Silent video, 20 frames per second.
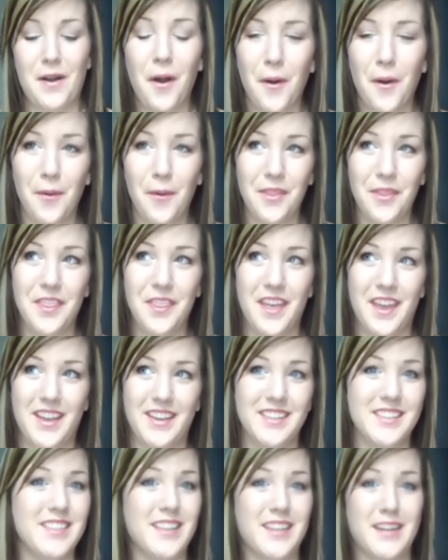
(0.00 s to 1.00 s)
hold
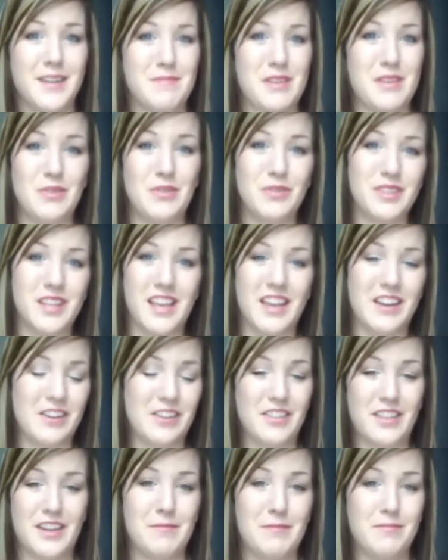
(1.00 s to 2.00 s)
things that I'm using
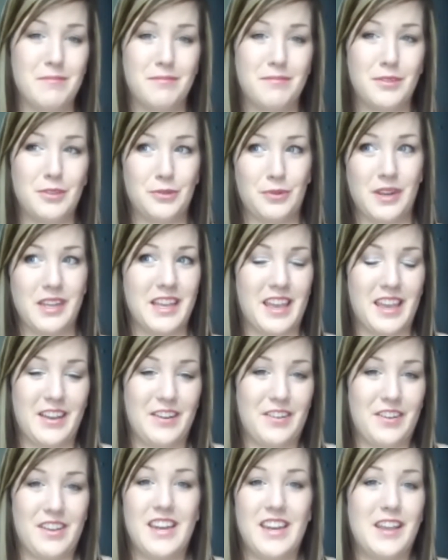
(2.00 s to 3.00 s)
or that I'm
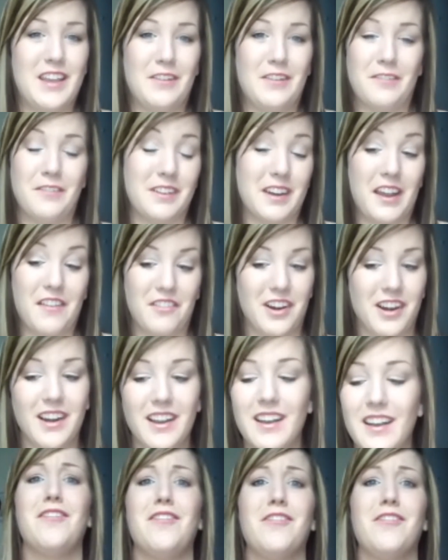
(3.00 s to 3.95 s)
drinking or eating or whatever.